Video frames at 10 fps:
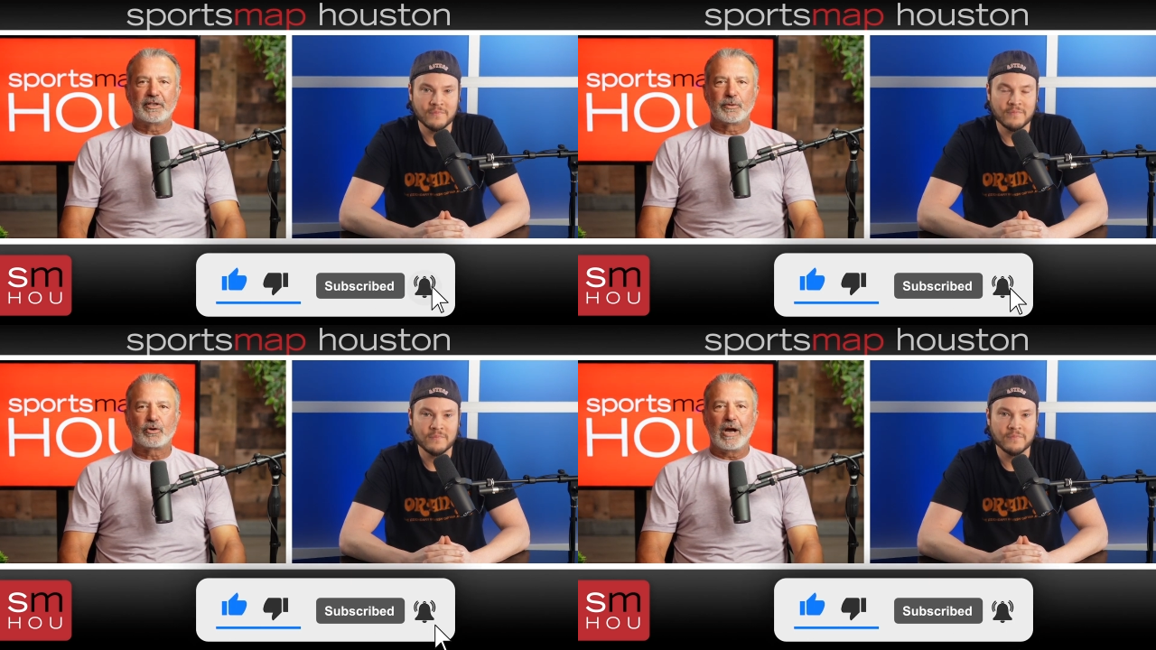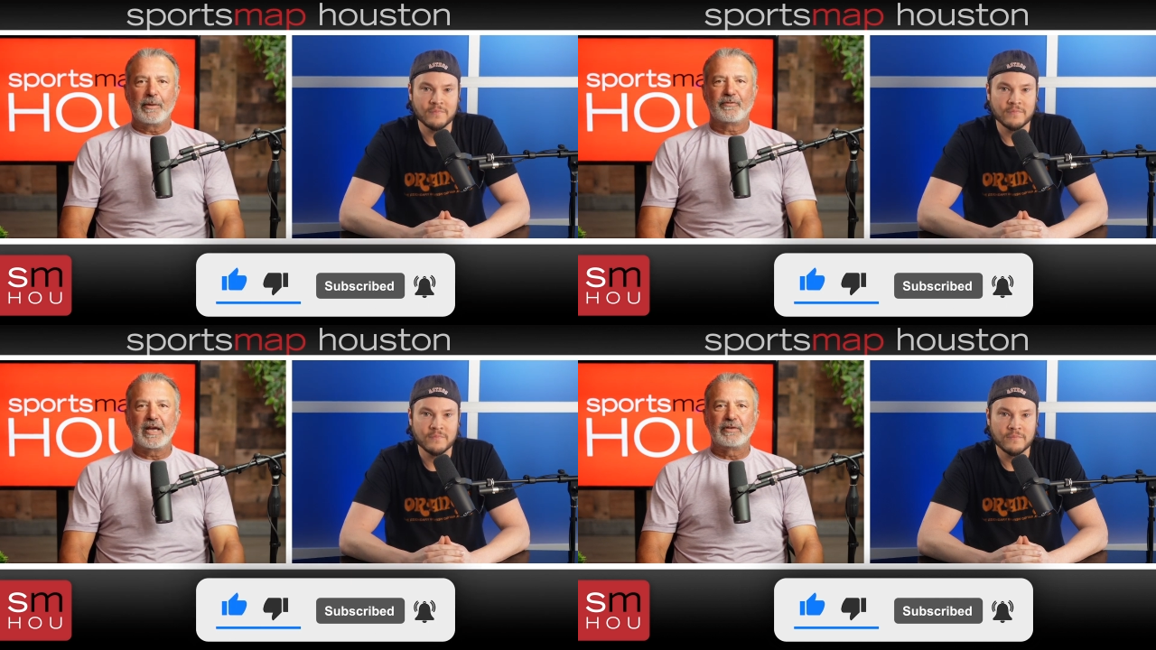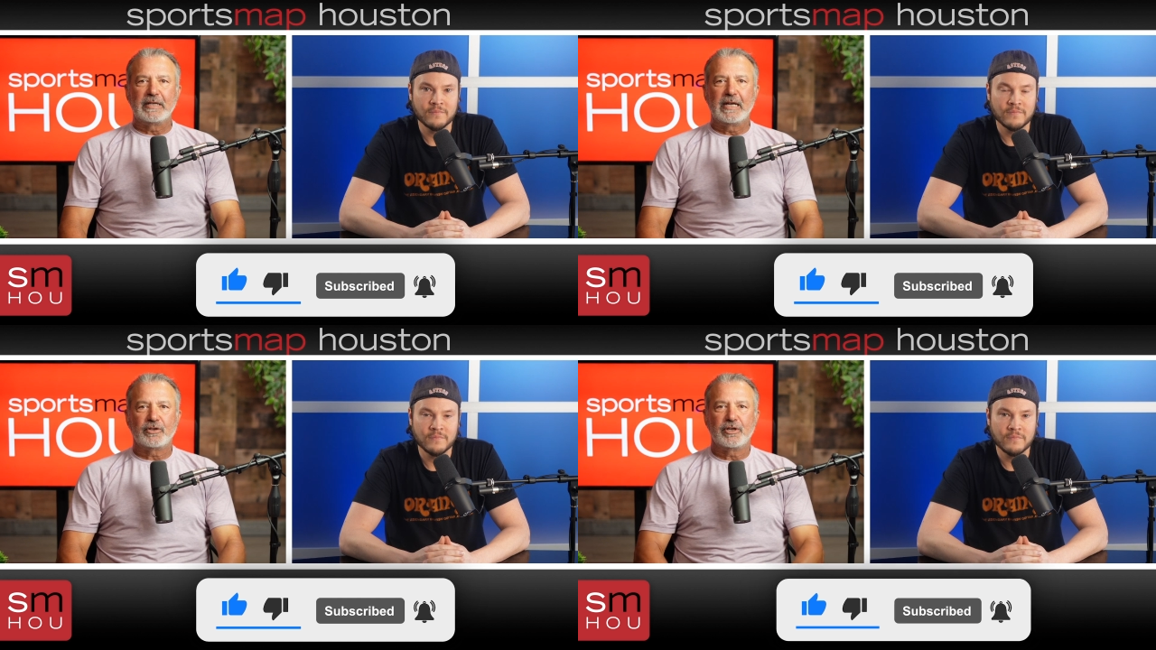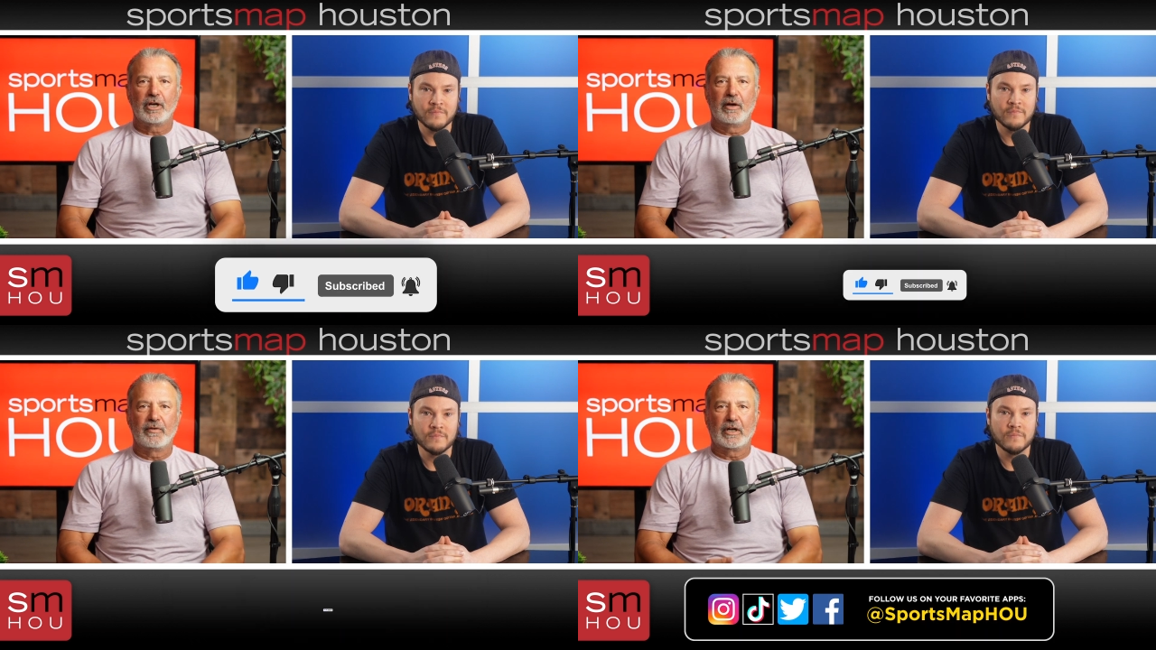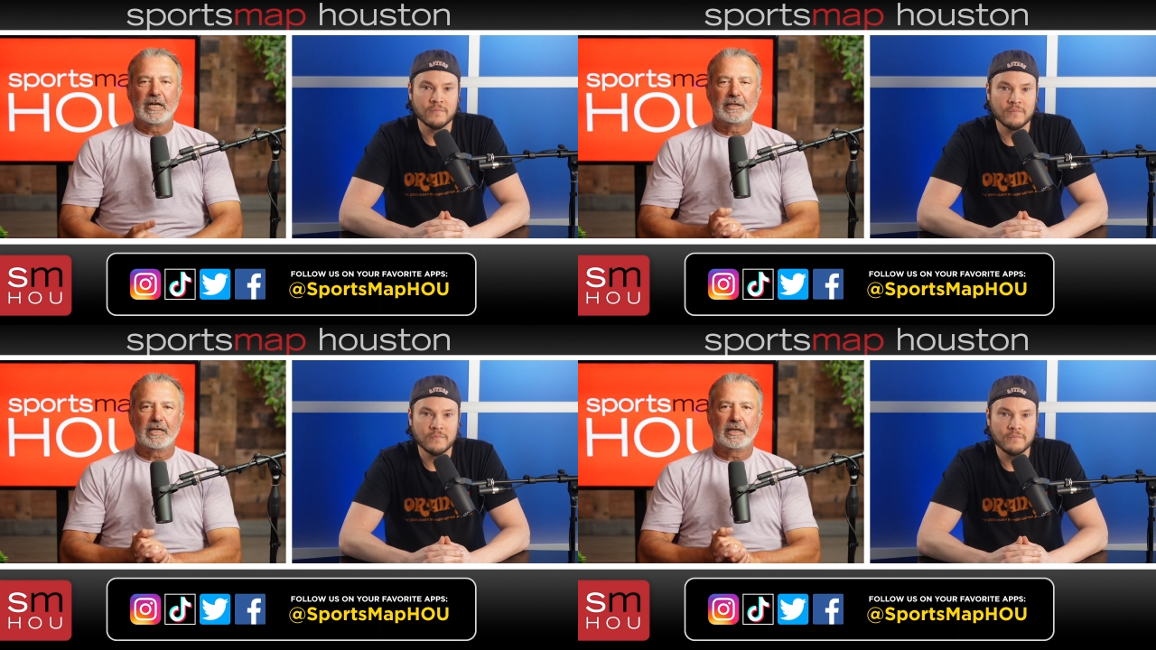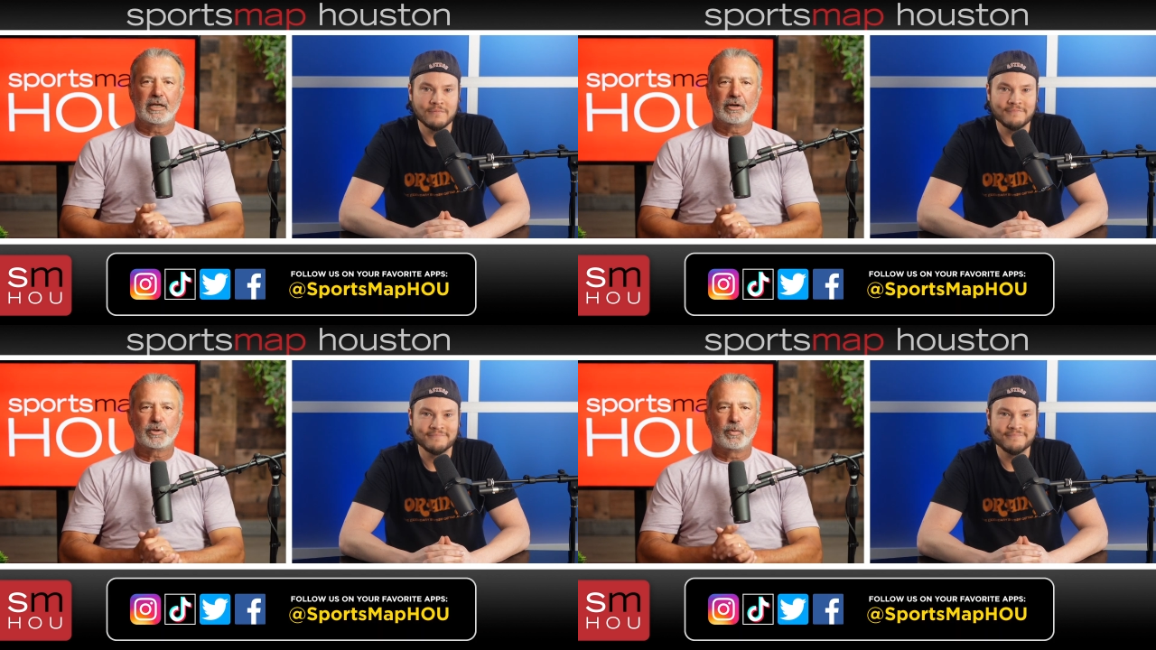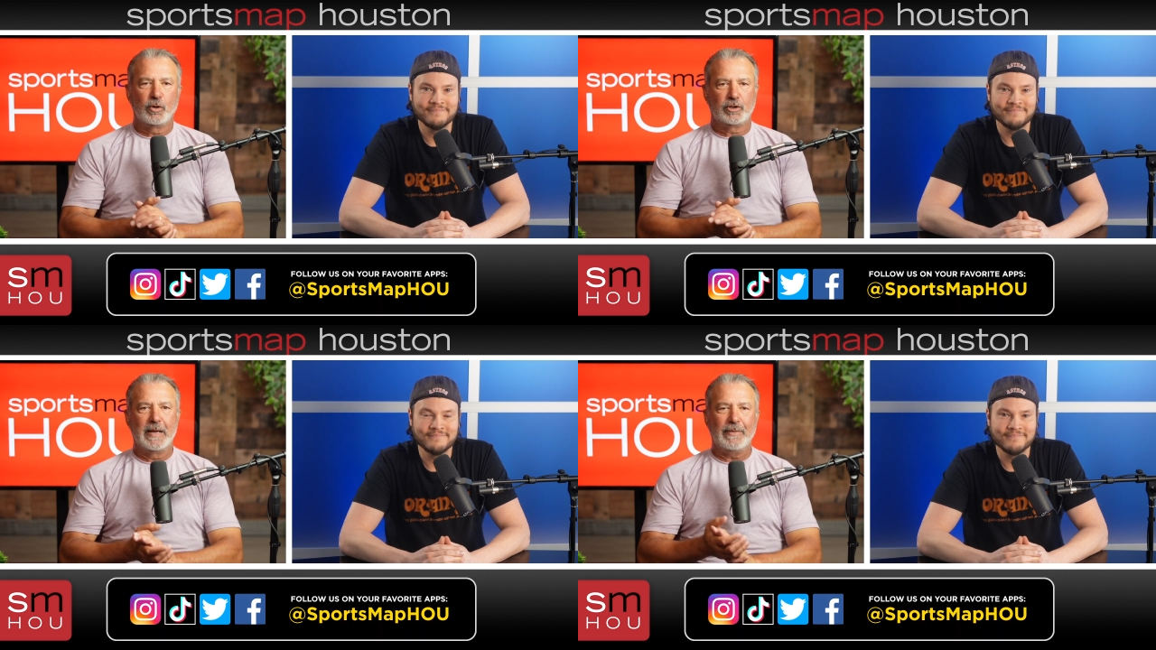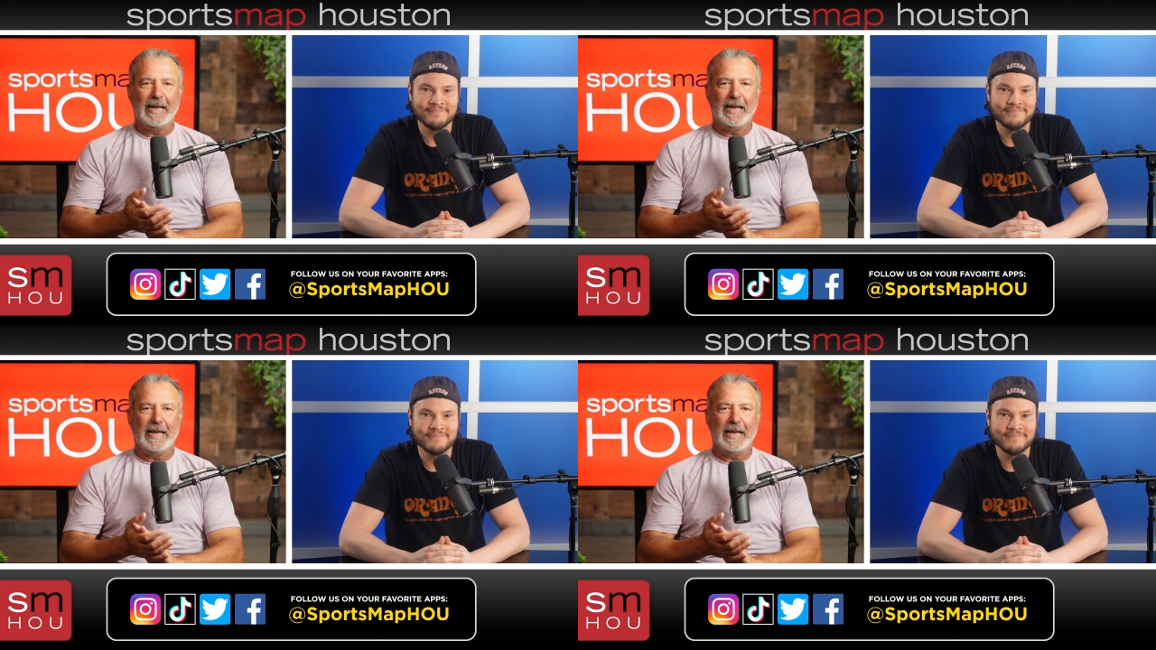Speaker 1: Hit subscribe if you haven't yet so you get all of our content here at SportsMap